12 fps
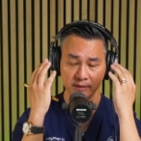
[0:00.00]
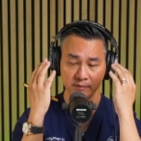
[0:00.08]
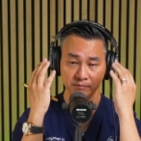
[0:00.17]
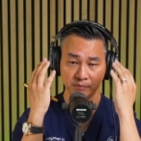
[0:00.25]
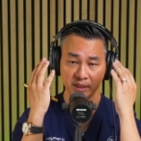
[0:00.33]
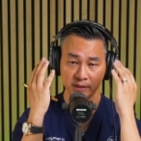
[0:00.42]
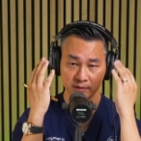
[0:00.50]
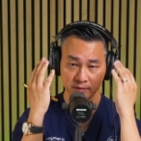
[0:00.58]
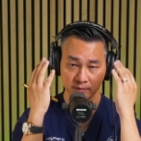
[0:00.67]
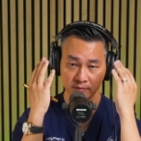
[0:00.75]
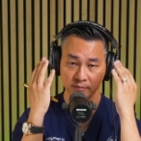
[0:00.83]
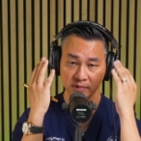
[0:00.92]
but
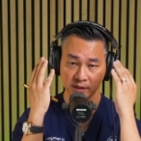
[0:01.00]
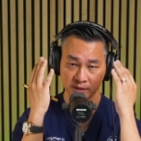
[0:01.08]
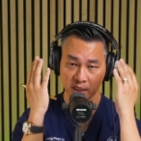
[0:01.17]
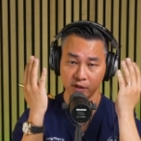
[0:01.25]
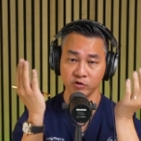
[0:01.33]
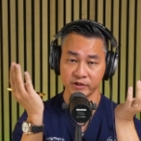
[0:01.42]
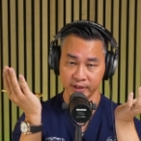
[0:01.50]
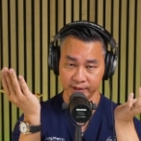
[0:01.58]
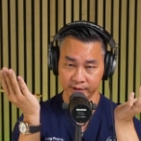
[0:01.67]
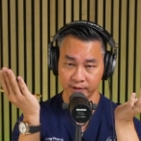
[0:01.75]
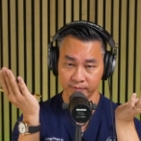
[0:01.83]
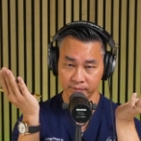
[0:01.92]
the tunnel
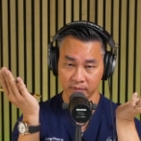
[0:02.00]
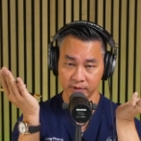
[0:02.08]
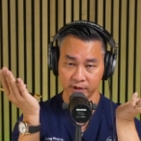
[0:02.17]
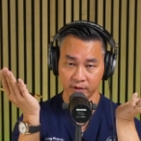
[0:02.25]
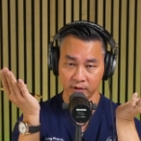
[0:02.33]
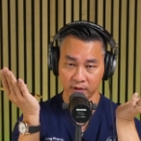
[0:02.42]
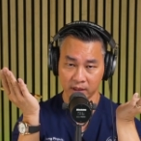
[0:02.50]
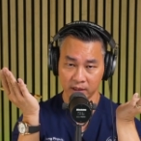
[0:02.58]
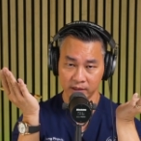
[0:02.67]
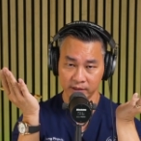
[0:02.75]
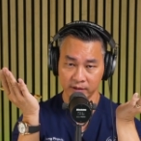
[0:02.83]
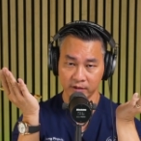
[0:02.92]
system,
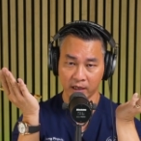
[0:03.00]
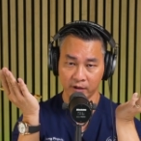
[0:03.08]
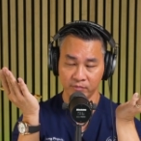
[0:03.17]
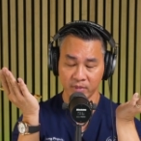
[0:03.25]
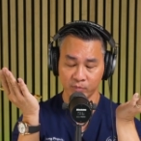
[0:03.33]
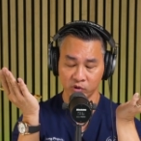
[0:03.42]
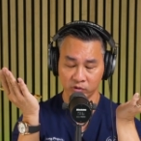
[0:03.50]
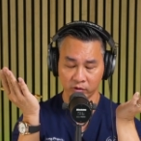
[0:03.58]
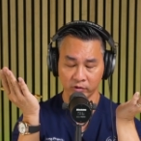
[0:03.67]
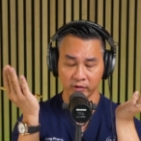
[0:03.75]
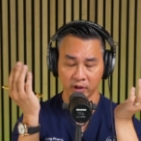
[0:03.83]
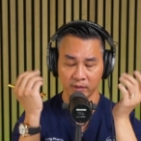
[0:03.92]
I remember
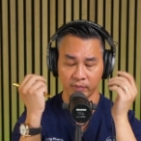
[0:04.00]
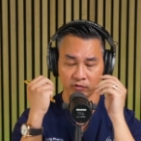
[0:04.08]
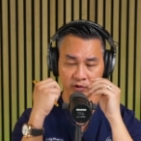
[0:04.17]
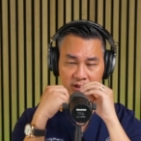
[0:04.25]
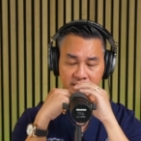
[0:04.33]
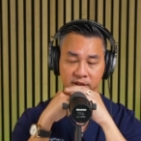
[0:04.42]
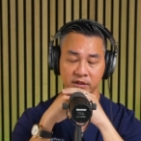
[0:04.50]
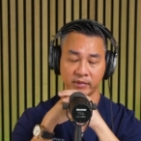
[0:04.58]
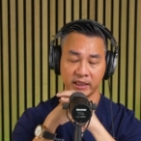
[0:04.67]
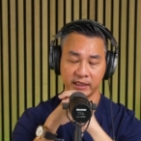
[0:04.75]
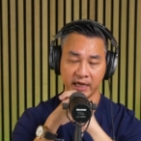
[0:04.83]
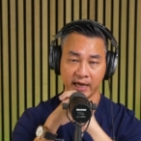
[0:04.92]
growing up, I would listen to
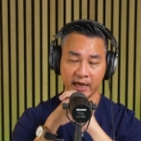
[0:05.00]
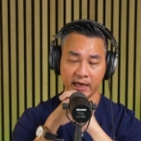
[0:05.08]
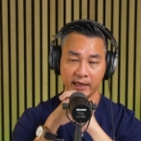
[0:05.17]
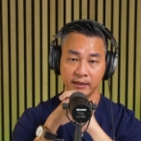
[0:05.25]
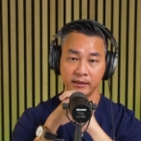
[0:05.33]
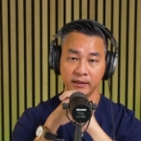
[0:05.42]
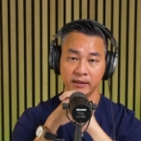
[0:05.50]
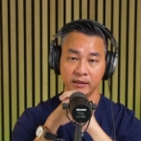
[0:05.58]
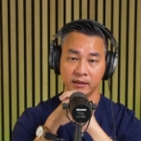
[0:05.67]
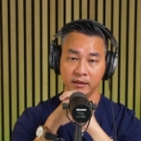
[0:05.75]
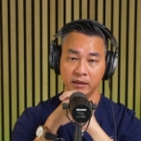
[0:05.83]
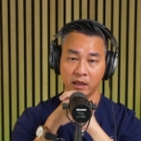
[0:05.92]
my dad
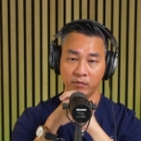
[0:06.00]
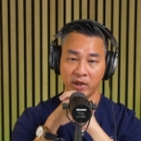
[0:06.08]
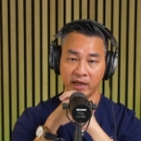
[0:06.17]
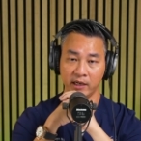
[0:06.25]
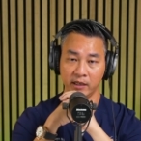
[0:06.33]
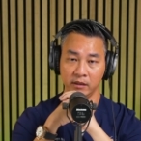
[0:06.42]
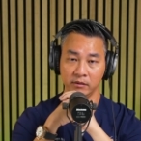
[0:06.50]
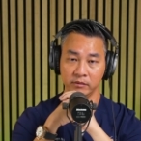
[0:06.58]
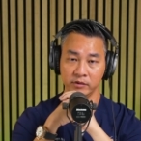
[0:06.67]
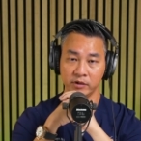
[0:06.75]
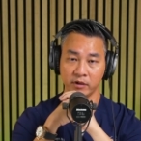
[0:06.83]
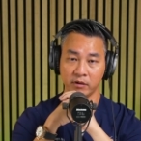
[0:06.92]
about,
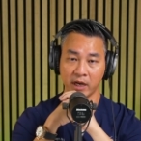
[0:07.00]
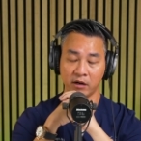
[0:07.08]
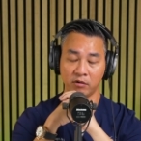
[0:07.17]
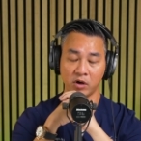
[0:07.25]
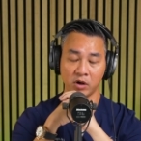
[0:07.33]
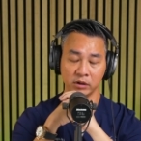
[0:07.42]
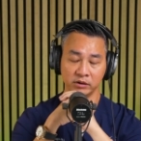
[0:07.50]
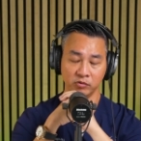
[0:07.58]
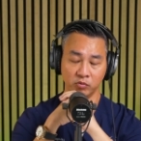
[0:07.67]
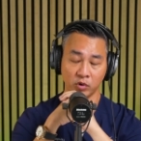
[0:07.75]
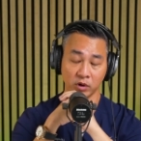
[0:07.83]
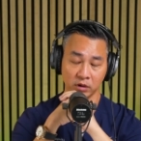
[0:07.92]
you know, how hard the
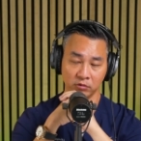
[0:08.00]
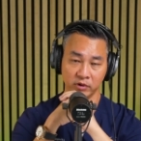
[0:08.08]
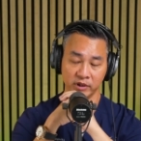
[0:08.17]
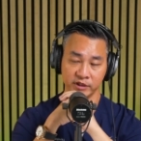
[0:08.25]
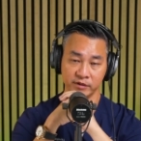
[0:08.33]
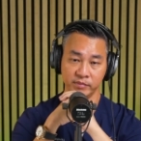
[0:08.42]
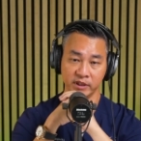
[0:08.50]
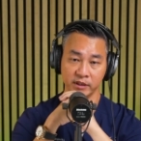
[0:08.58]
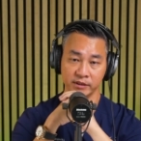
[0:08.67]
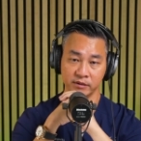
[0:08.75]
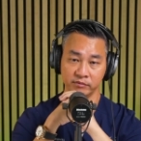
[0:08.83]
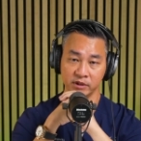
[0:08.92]
war was
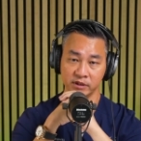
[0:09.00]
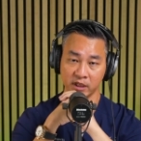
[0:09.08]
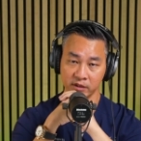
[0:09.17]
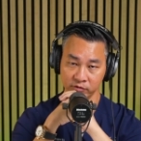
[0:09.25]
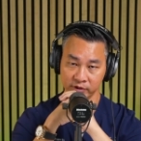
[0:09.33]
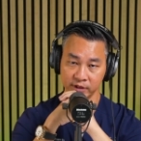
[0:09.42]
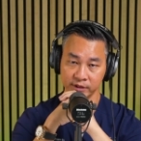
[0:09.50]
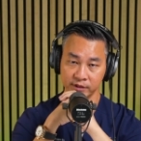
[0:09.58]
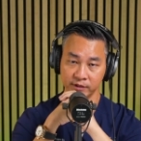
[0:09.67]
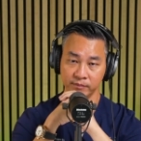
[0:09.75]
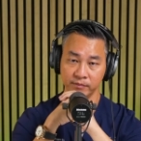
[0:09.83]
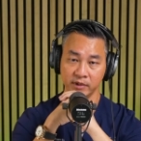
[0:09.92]
because of the tunnel
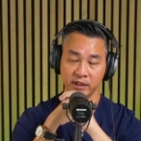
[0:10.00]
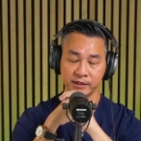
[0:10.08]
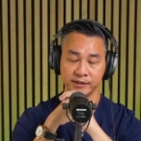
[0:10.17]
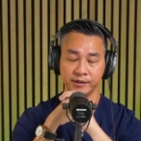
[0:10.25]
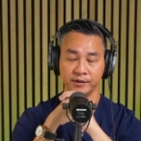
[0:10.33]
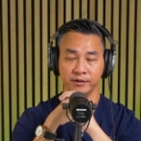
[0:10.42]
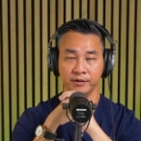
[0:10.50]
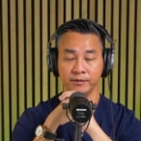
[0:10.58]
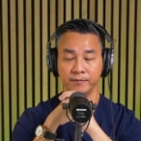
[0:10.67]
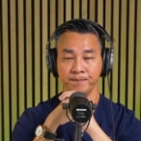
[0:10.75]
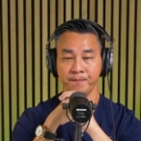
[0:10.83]
system. And so